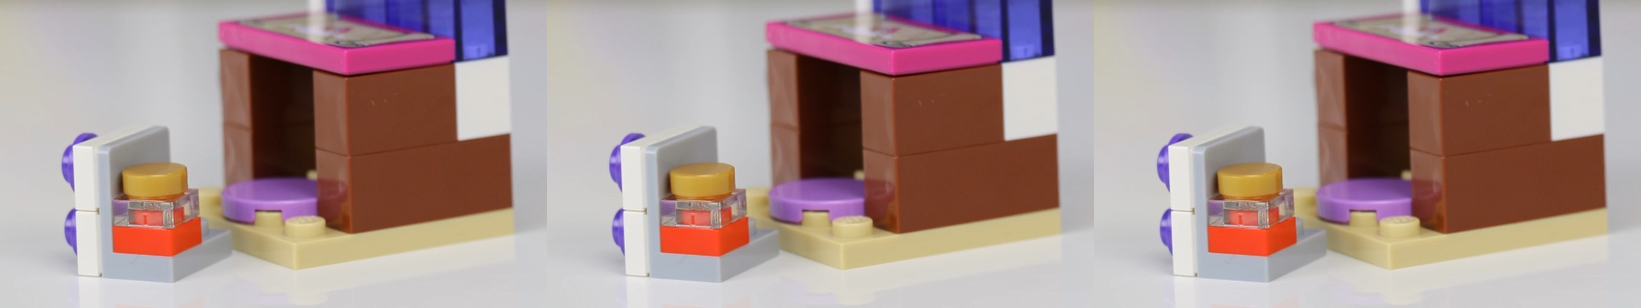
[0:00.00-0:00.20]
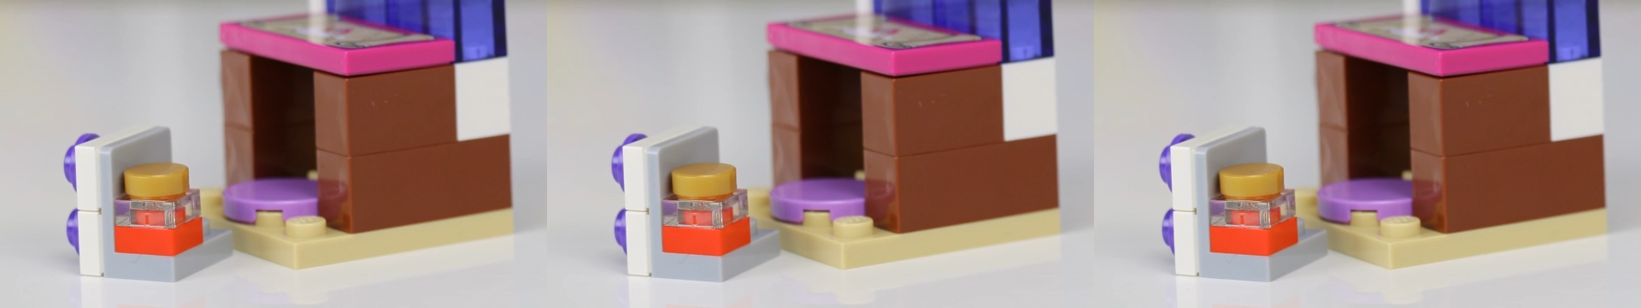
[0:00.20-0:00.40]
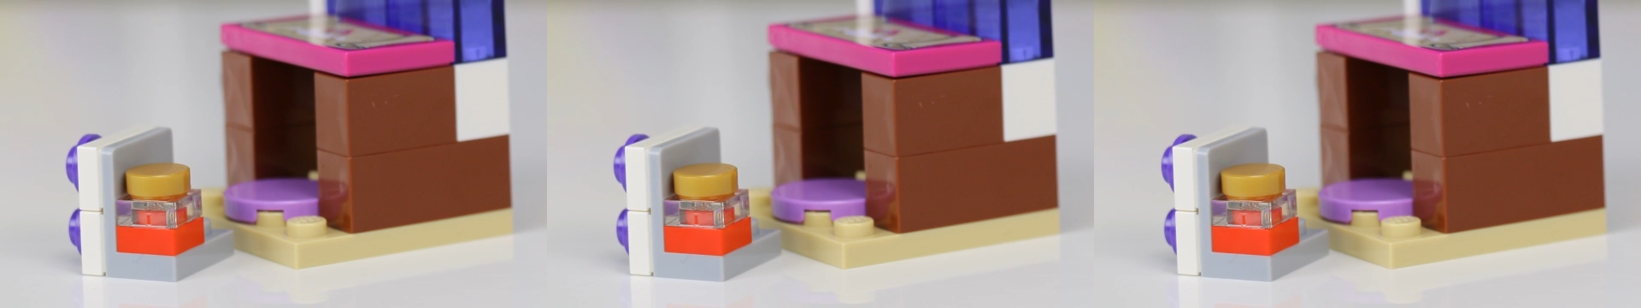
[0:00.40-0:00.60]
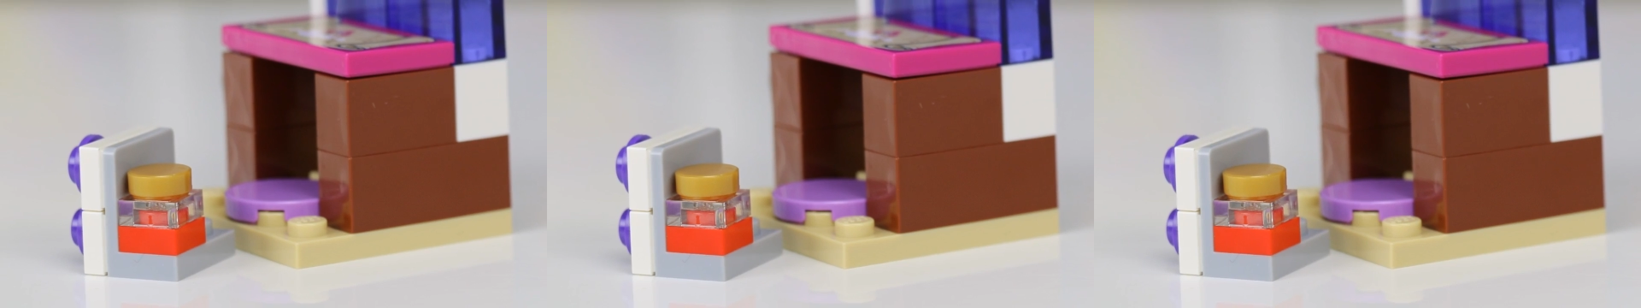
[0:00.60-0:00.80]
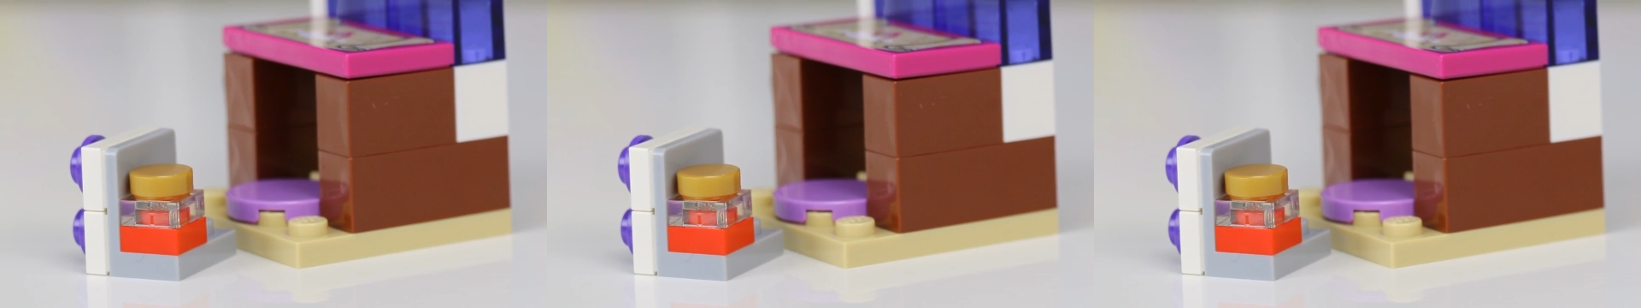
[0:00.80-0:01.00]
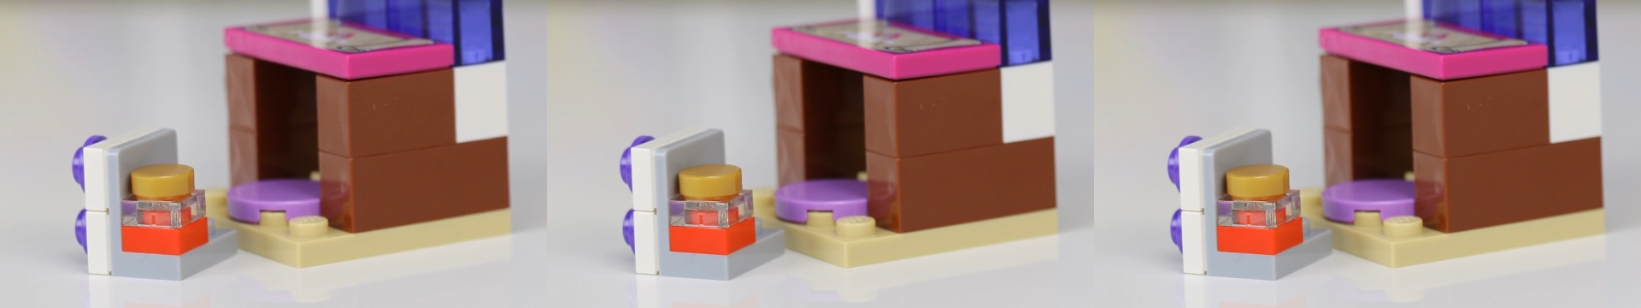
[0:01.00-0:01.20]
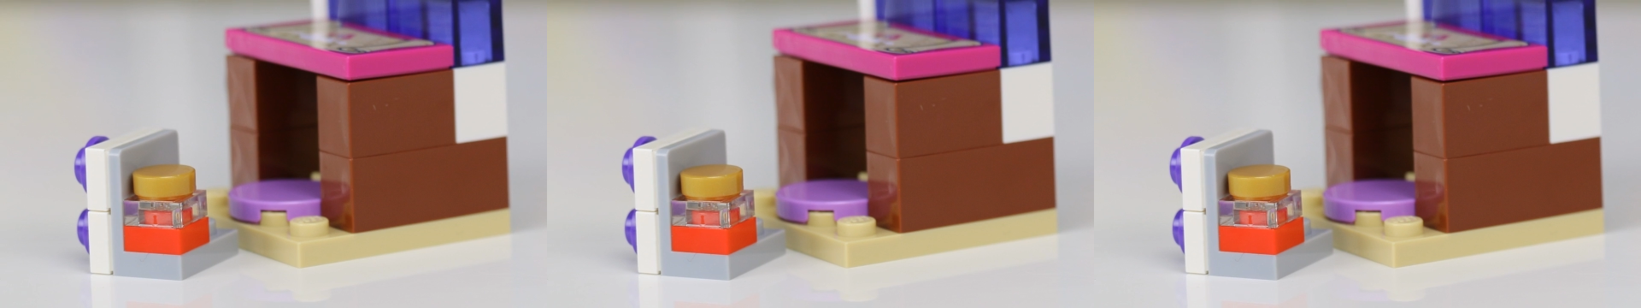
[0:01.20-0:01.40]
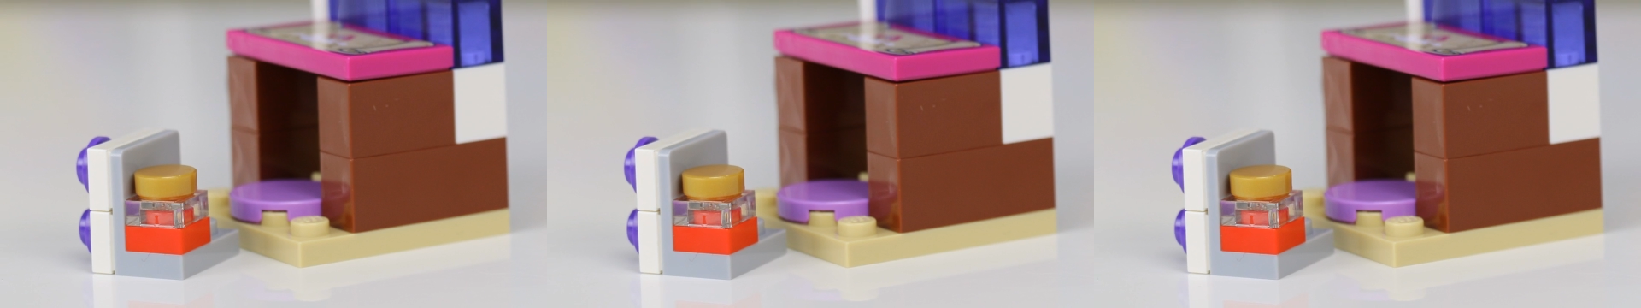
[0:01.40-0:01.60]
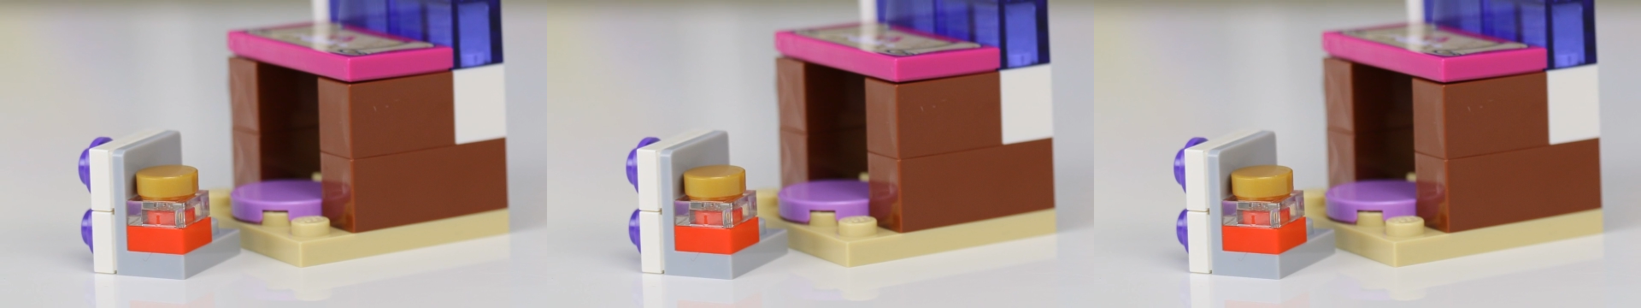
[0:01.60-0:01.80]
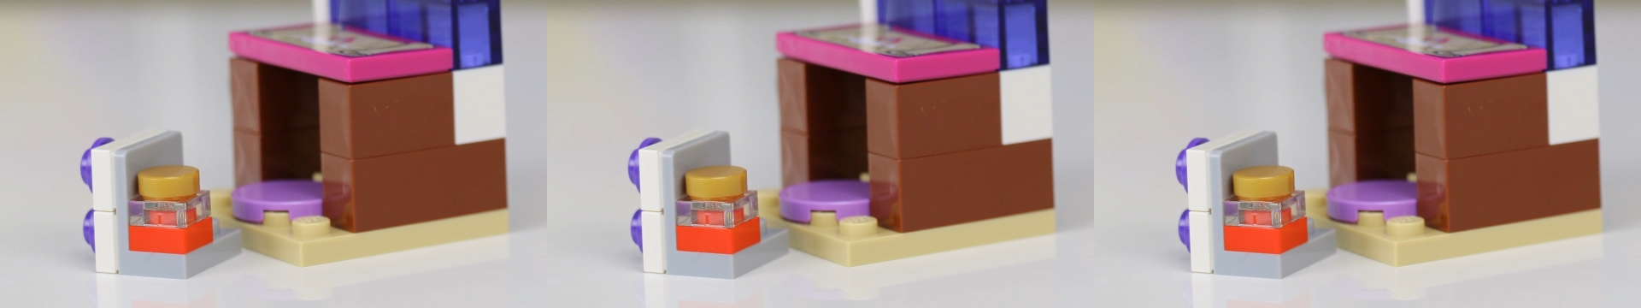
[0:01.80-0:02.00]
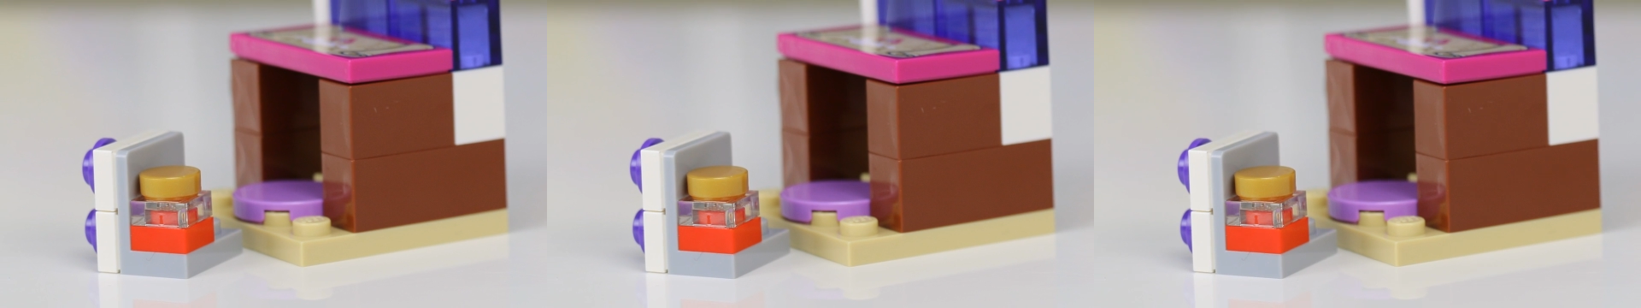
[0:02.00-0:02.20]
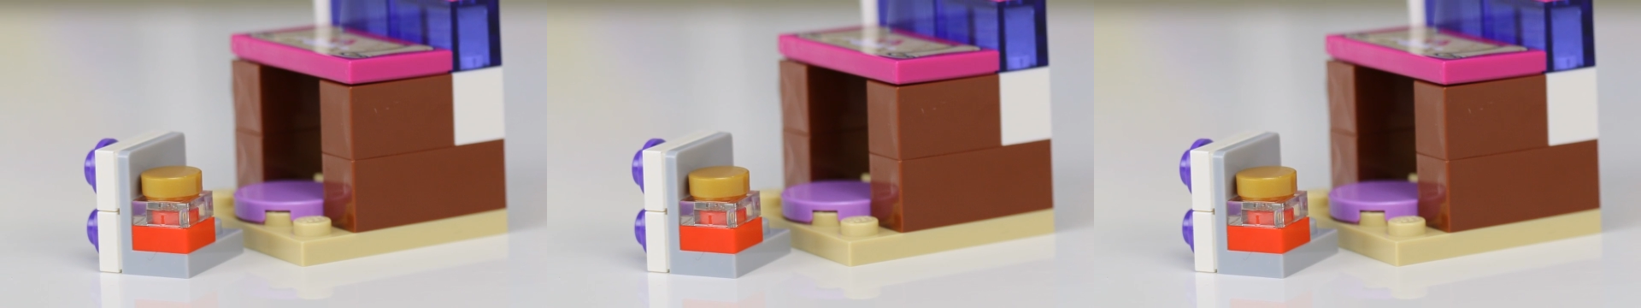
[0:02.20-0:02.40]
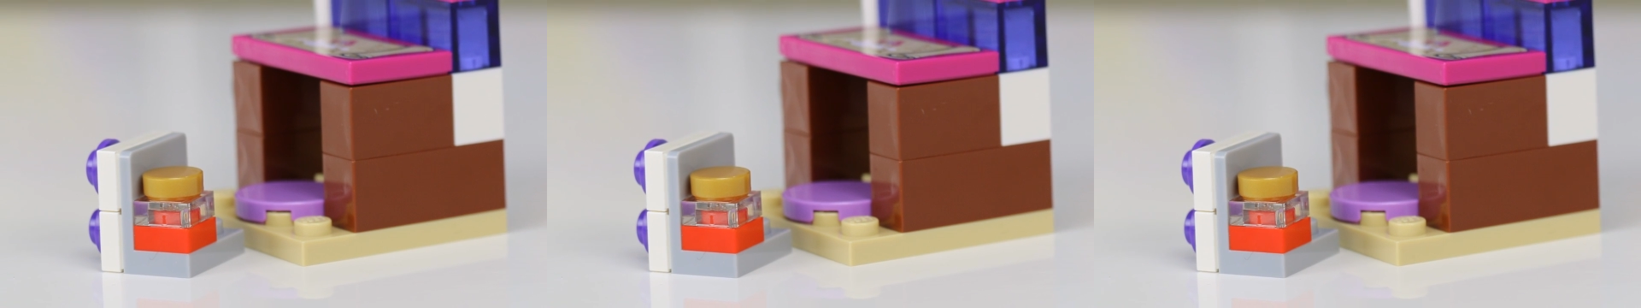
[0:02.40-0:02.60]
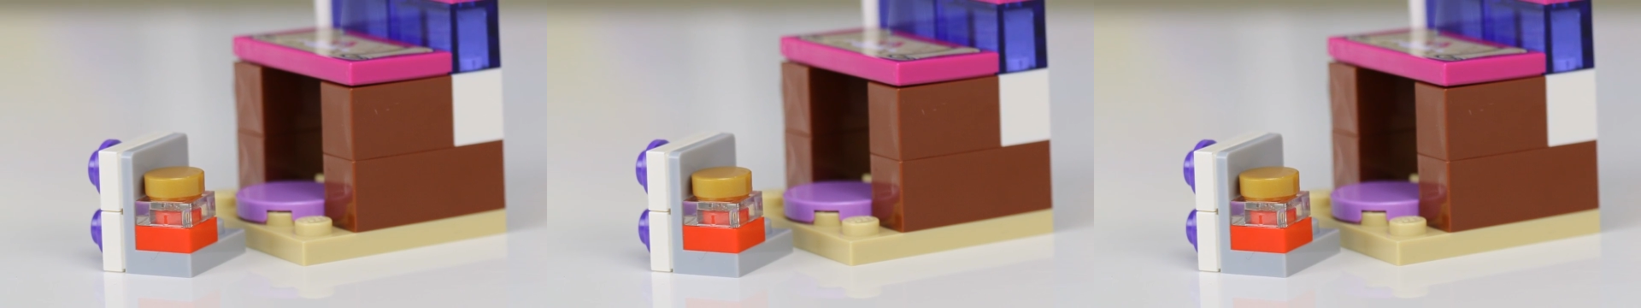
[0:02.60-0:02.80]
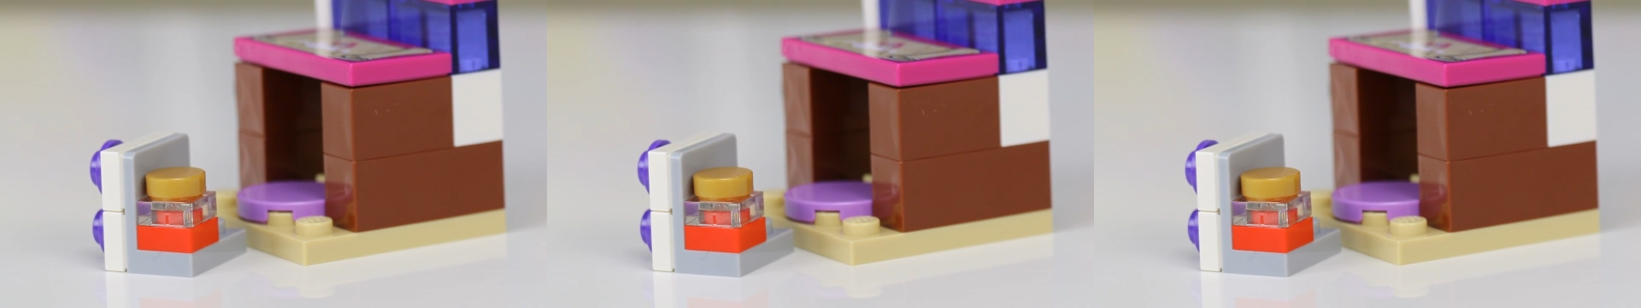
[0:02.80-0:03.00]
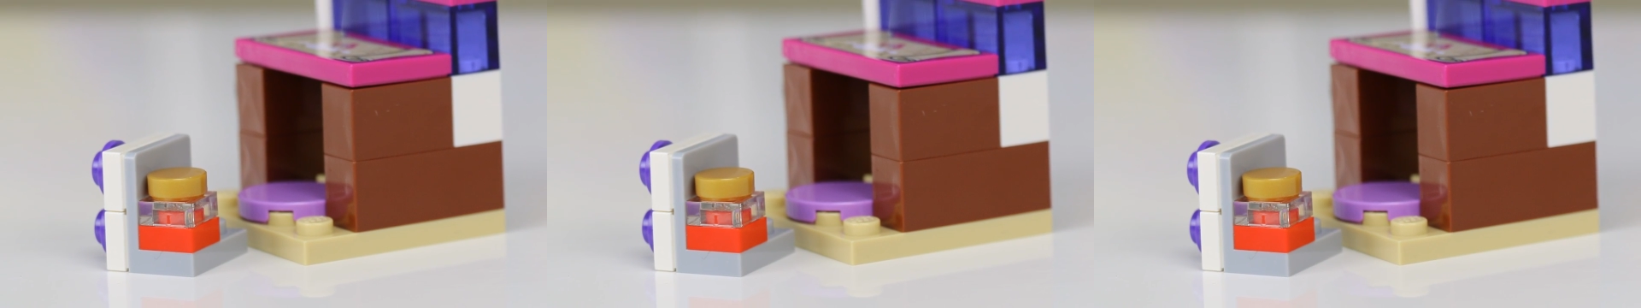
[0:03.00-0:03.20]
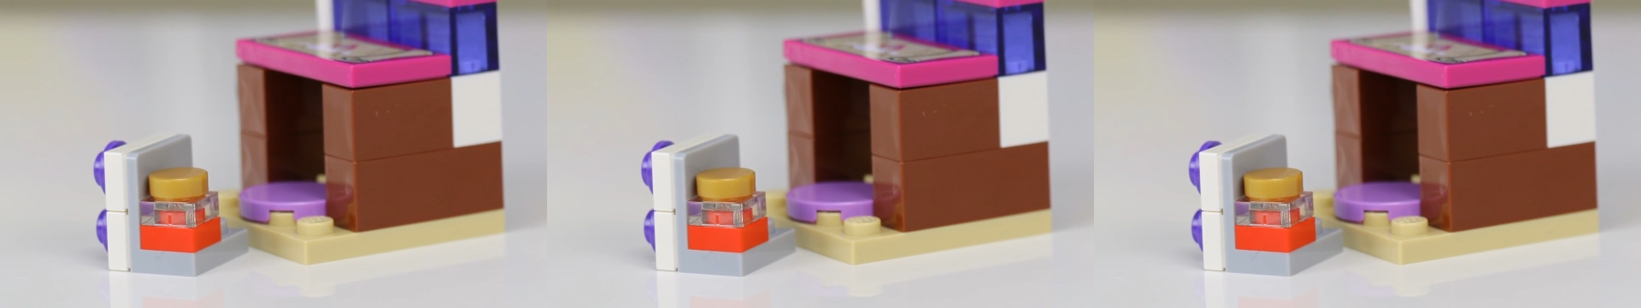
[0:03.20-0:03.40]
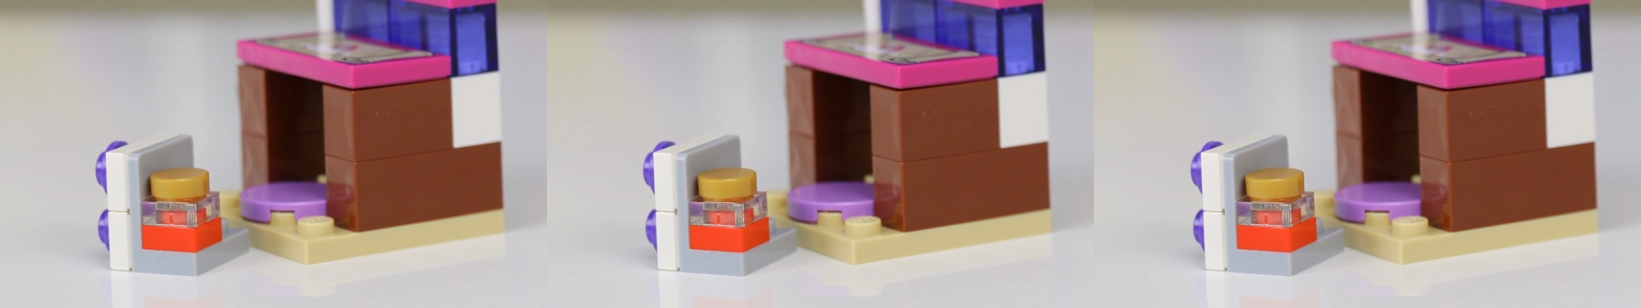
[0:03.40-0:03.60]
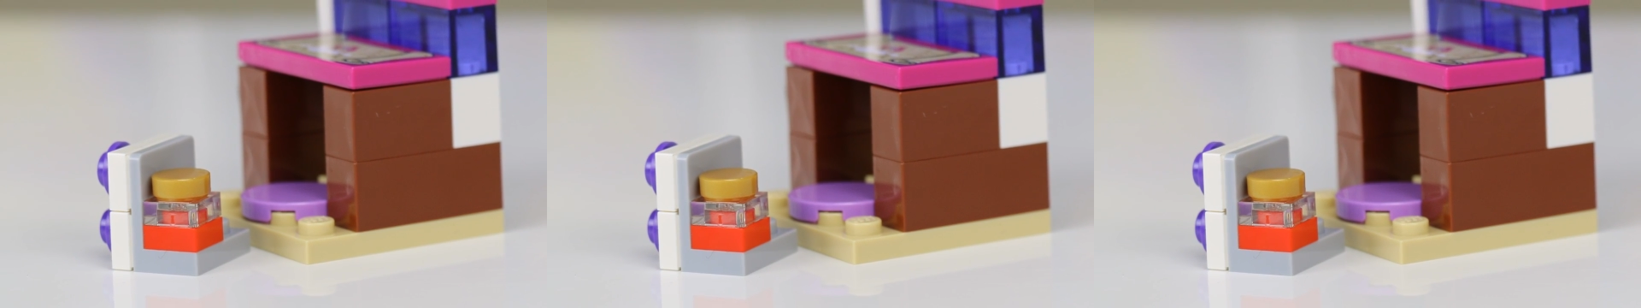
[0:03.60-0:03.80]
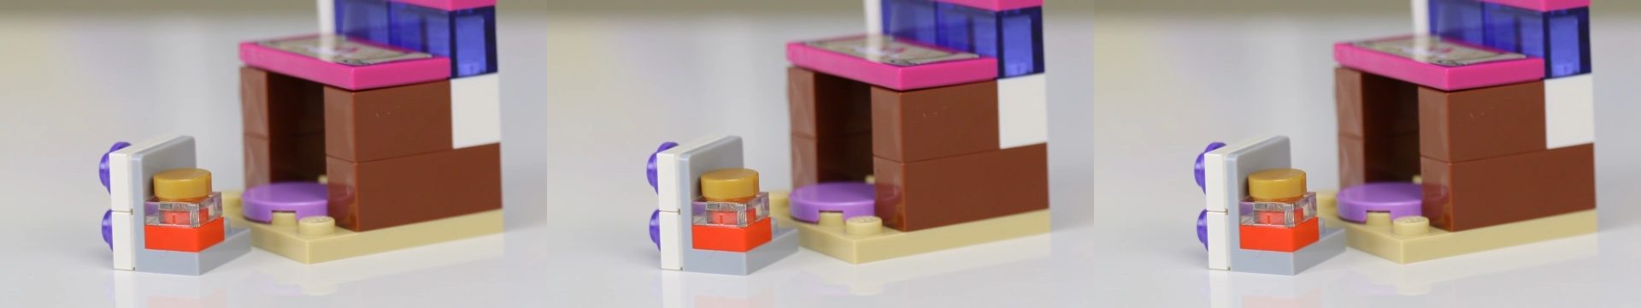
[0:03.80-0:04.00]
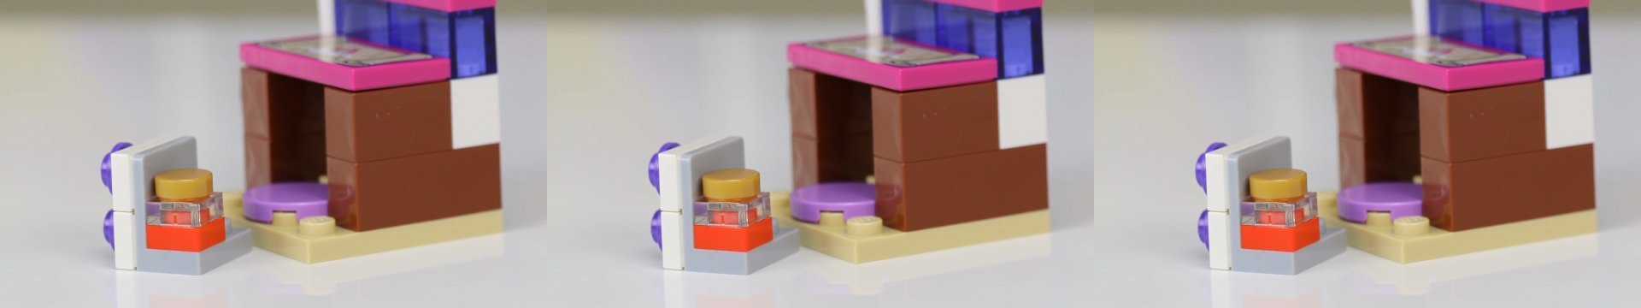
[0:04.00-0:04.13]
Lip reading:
[unreadable: no face in view]